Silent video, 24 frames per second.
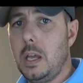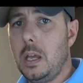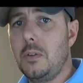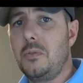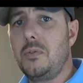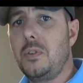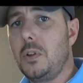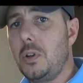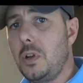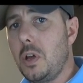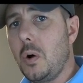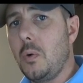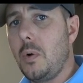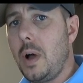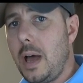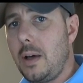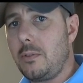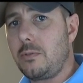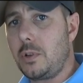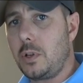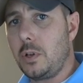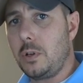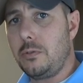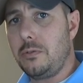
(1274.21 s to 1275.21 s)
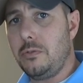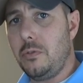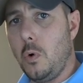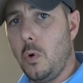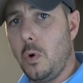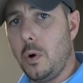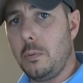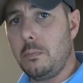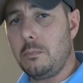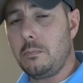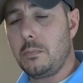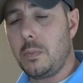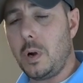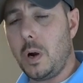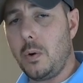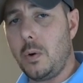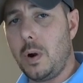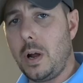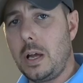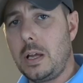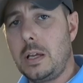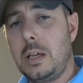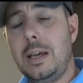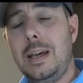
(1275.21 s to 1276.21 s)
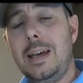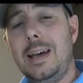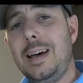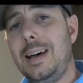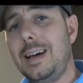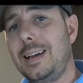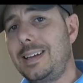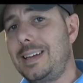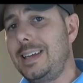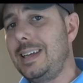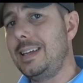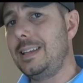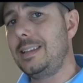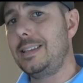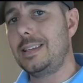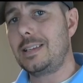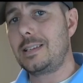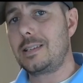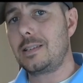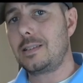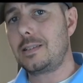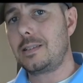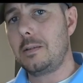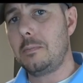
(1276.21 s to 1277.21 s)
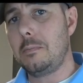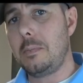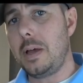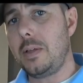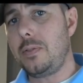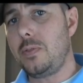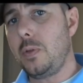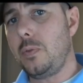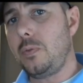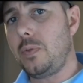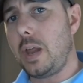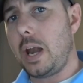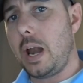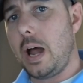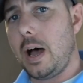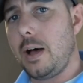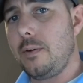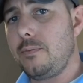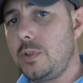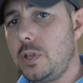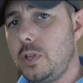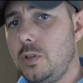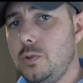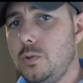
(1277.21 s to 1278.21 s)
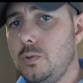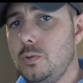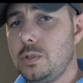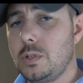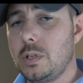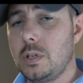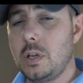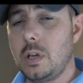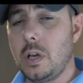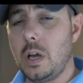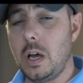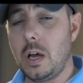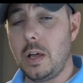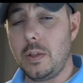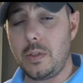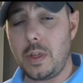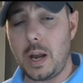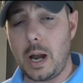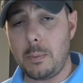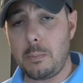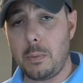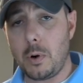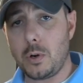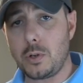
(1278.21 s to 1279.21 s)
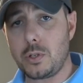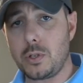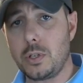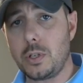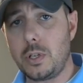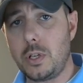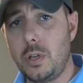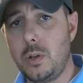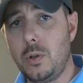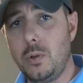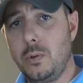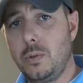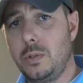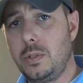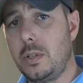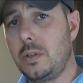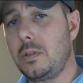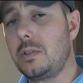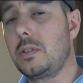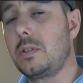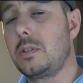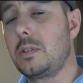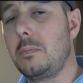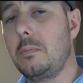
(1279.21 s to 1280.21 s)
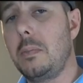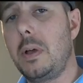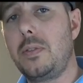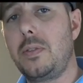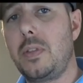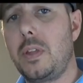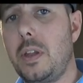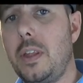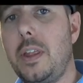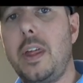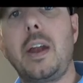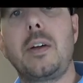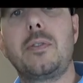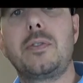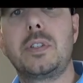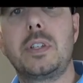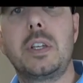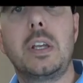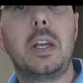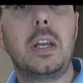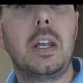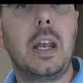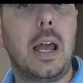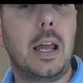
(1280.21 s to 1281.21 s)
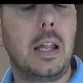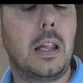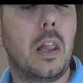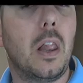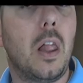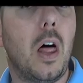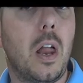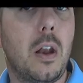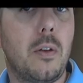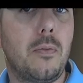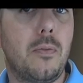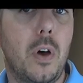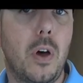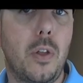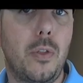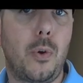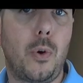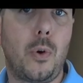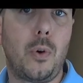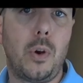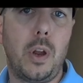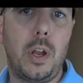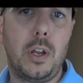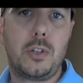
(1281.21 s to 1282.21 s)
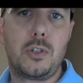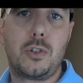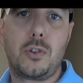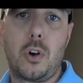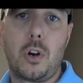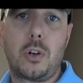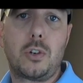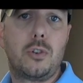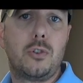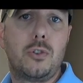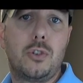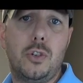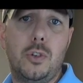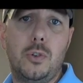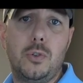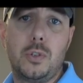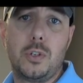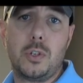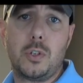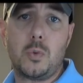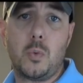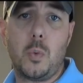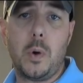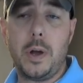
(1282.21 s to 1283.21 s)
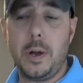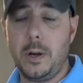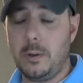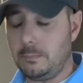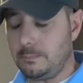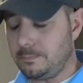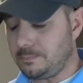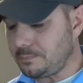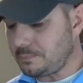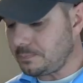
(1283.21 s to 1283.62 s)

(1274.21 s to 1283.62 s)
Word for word: if you don't have good form all right again this is the method that i've used uh, that i personally use this is a method that i've seen a lot of other instructors use as well